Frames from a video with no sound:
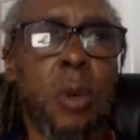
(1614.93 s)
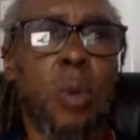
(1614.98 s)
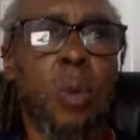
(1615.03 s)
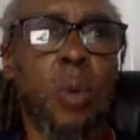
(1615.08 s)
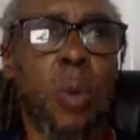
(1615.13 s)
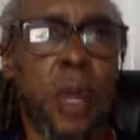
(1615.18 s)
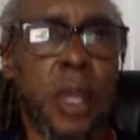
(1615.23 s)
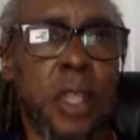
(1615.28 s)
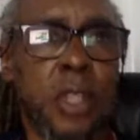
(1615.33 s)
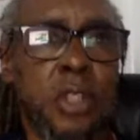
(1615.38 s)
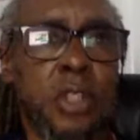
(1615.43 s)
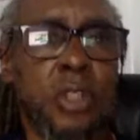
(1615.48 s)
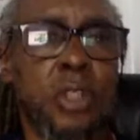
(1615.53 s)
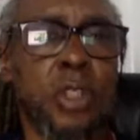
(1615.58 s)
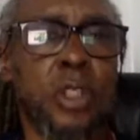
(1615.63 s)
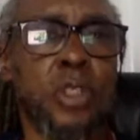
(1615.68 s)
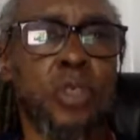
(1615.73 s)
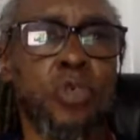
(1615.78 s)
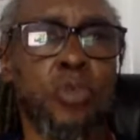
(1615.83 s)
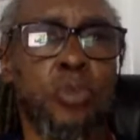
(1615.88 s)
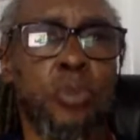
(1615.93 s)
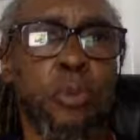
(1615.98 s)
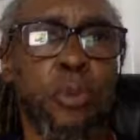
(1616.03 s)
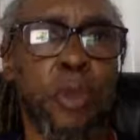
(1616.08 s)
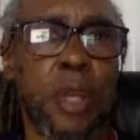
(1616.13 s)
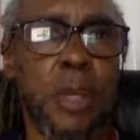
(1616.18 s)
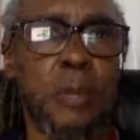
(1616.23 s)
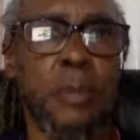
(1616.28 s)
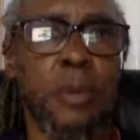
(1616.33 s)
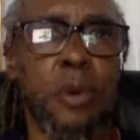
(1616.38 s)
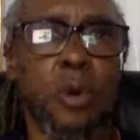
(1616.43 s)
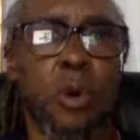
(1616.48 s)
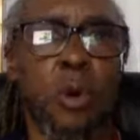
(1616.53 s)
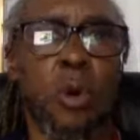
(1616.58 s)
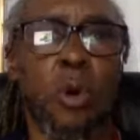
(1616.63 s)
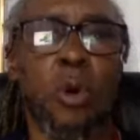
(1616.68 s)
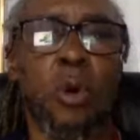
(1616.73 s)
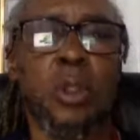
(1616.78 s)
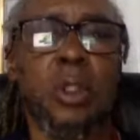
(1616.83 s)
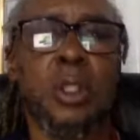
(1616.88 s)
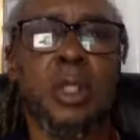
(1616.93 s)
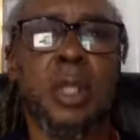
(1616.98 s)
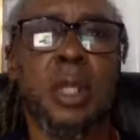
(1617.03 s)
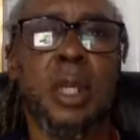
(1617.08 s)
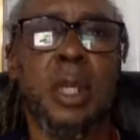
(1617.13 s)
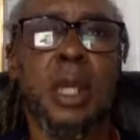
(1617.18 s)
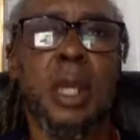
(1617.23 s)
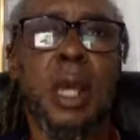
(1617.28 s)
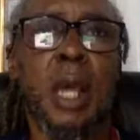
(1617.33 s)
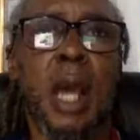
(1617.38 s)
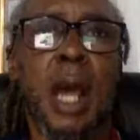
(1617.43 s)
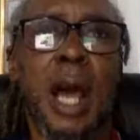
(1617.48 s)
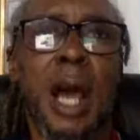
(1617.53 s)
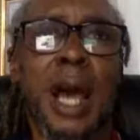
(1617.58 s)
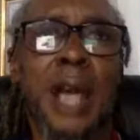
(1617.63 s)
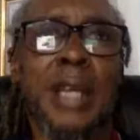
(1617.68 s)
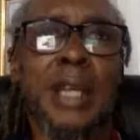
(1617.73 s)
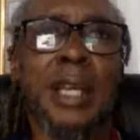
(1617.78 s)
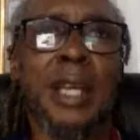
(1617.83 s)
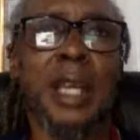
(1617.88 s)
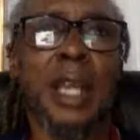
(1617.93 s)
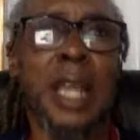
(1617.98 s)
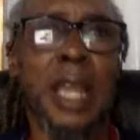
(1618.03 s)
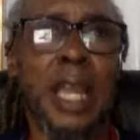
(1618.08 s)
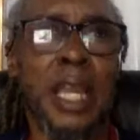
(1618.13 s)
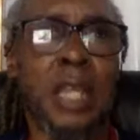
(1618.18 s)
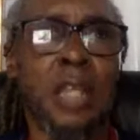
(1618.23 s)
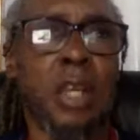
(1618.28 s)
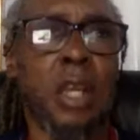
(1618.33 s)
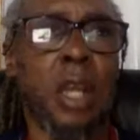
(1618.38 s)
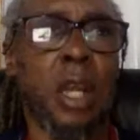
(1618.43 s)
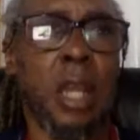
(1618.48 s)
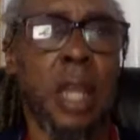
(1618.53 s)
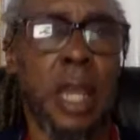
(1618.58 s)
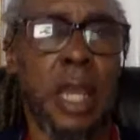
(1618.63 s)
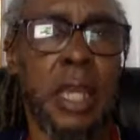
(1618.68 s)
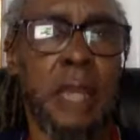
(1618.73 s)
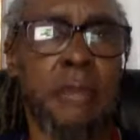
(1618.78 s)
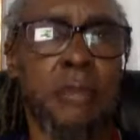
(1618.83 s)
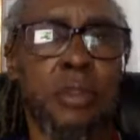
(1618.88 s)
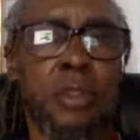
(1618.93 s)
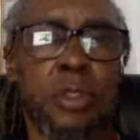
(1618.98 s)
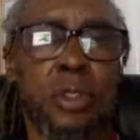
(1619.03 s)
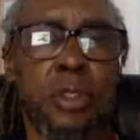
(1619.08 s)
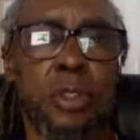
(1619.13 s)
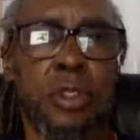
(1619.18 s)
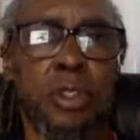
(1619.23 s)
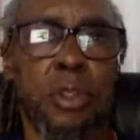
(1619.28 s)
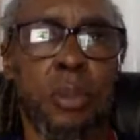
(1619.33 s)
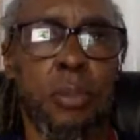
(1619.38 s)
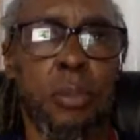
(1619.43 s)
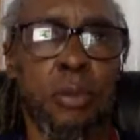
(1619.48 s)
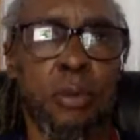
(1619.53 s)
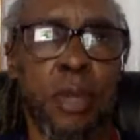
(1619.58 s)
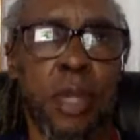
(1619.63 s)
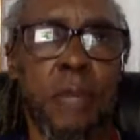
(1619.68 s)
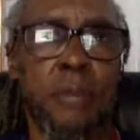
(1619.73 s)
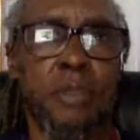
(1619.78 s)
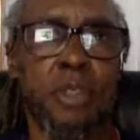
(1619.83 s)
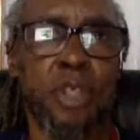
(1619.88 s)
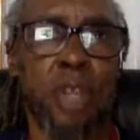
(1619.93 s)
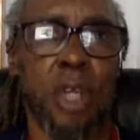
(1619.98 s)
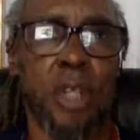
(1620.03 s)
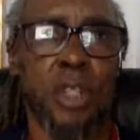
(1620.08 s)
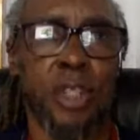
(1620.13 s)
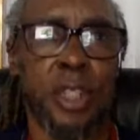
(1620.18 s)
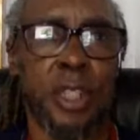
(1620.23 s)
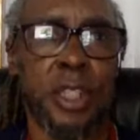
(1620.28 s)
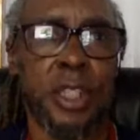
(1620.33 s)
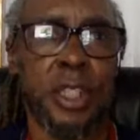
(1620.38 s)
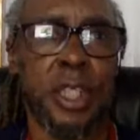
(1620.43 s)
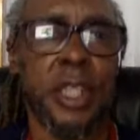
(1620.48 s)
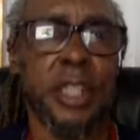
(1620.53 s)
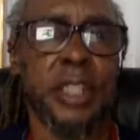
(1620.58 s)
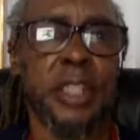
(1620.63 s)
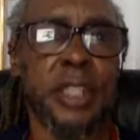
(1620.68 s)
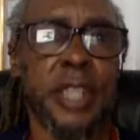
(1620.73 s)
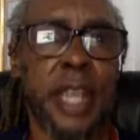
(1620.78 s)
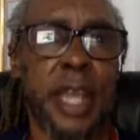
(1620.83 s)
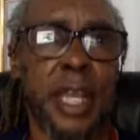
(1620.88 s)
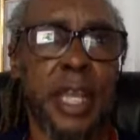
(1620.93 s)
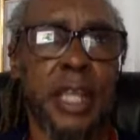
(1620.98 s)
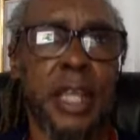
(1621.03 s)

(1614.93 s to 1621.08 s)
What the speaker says: went to the Supreme Court and laid a claim to the Supreme judges that said